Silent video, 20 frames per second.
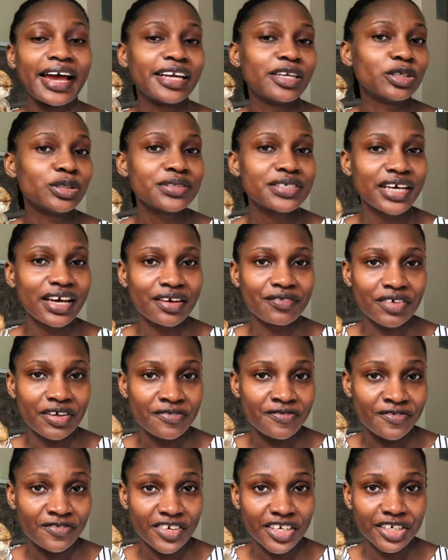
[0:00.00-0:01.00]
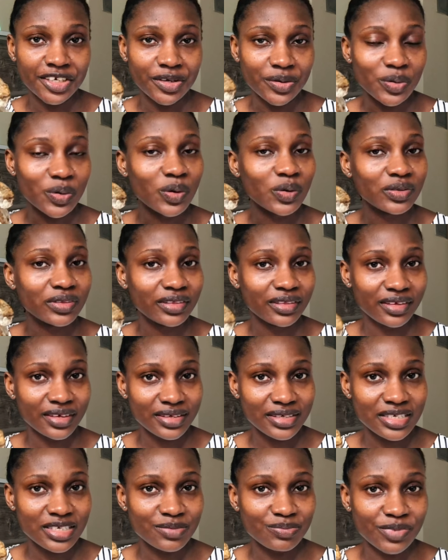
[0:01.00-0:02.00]
don't have a video on
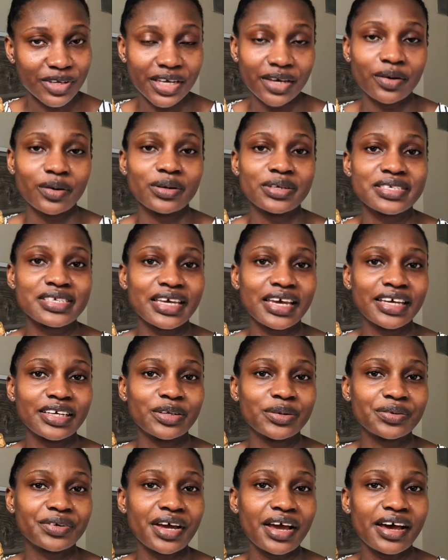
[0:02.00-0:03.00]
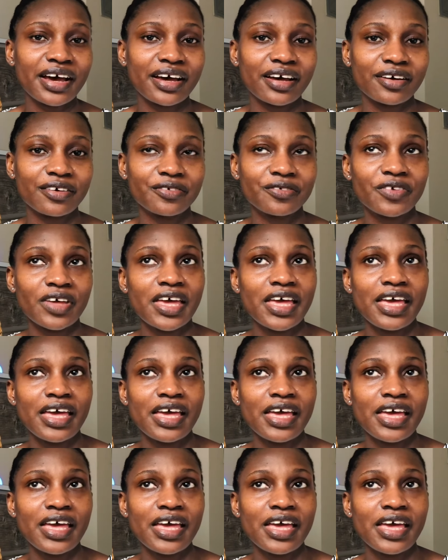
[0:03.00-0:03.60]
this because I don't have